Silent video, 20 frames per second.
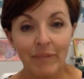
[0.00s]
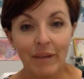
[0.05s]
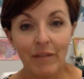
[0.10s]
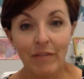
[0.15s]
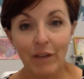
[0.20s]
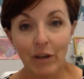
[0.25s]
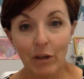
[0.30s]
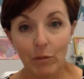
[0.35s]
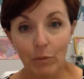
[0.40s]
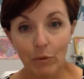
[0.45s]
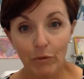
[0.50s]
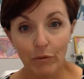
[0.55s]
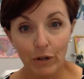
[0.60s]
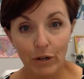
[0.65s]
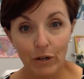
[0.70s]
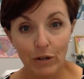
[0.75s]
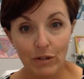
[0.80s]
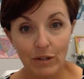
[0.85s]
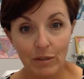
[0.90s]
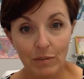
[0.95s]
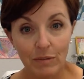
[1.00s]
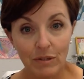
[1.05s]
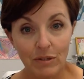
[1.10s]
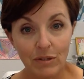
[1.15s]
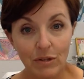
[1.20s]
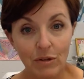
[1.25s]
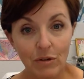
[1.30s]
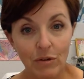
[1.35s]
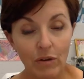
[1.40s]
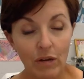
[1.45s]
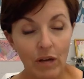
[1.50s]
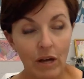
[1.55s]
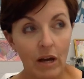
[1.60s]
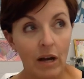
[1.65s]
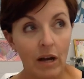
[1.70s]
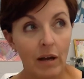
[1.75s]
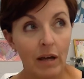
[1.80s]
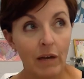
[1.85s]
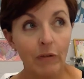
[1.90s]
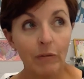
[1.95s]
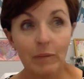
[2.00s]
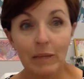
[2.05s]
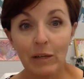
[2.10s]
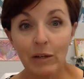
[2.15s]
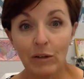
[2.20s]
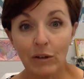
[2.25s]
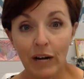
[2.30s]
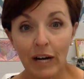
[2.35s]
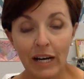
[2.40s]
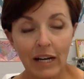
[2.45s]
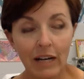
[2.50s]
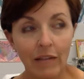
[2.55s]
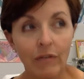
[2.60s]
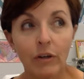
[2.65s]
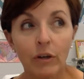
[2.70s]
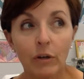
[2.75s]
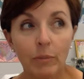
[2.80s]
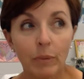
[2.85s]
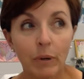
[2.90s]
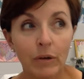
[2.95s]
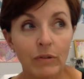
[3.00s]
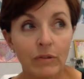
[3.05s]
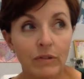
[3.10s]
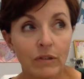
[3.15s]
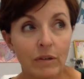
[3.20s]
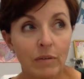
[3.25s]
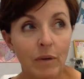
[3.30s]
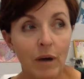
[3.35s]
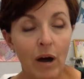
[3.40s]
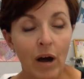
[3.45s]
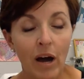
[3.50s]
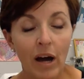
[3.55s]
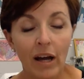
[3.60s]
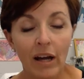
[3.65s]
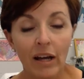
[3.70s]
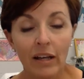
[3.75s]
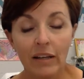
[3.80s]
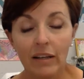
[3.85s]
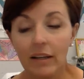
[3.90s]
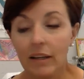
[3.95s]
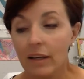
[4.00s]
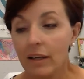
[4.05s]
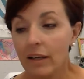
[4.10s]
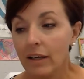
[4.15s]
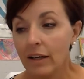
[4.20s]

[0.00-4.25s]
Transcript: available for your substitute. It would be great if you could post them on